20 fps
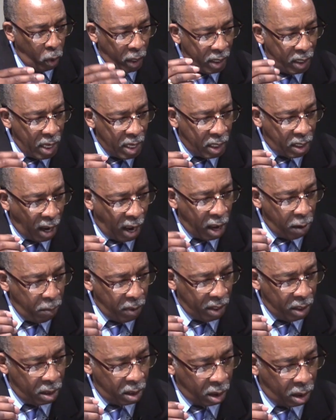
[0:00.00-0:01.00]
when he came,
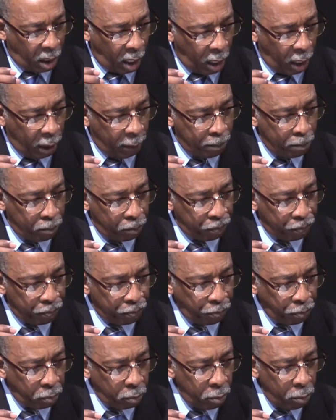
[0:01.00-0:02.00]
meaning the king,
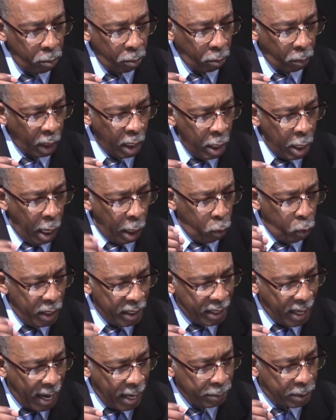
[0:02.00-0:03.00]
and we
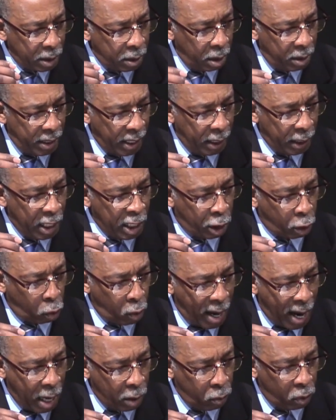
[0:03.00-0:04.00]
came to the den, he
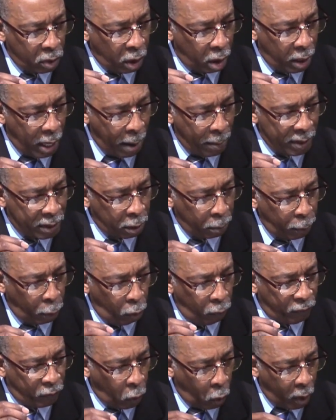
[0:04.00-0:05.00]
cried with a
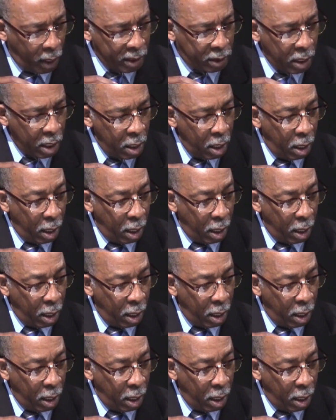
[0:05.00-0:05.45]
lamentable voice